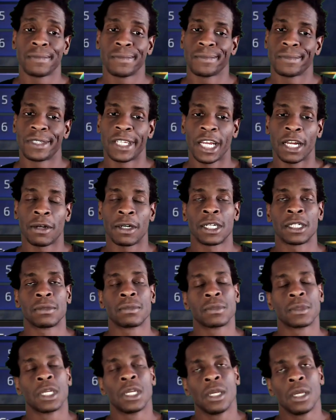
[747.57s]
Tara,
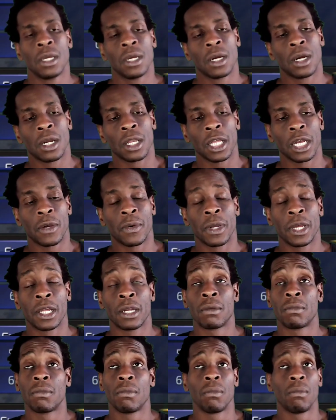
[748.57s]
Harley Quinn,
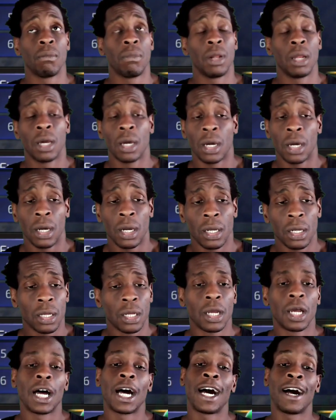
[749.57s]
blah.
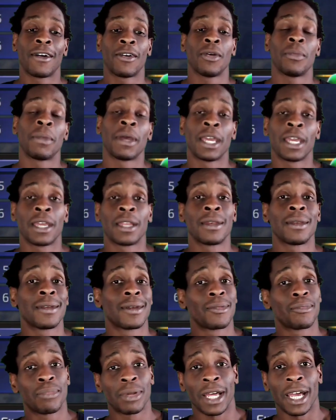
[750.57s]
Aquaman,
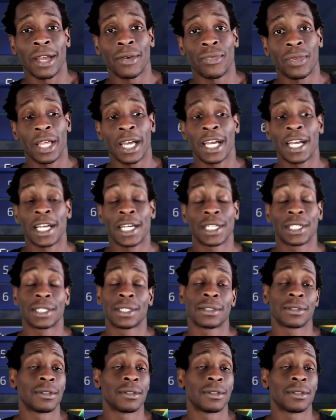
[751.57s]
Black Flash,